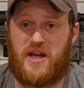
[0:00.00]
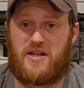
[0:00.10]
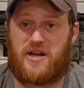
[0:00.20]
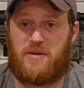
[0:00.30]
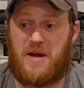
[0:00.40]

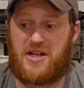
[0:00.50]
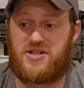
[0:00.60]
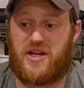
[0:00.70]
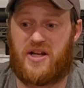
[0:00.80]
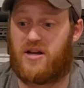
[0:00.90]
that kind of
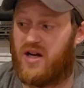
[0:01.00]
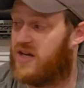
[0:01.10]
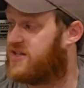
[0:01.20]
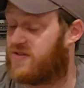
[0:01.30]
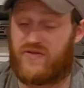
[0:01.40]
match setting,
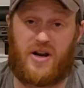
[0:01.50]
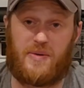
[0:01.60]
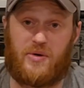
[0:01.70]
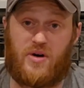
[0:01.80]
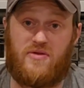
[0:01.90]
it's a
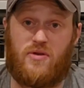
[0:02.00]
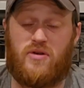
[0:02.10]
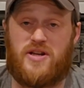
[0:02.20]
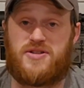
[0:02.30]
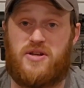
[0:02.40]
phenomenal
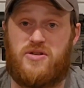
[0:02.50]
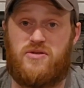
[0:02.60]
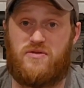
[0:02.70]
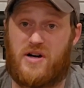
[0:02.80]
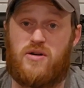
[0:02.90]
rifle and it's going to
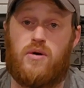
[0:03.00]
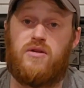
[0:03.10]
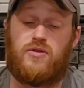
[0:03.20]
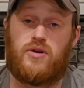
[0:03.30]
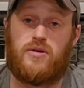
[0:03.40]
do very
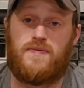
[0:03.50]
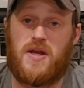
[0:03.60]
well for you.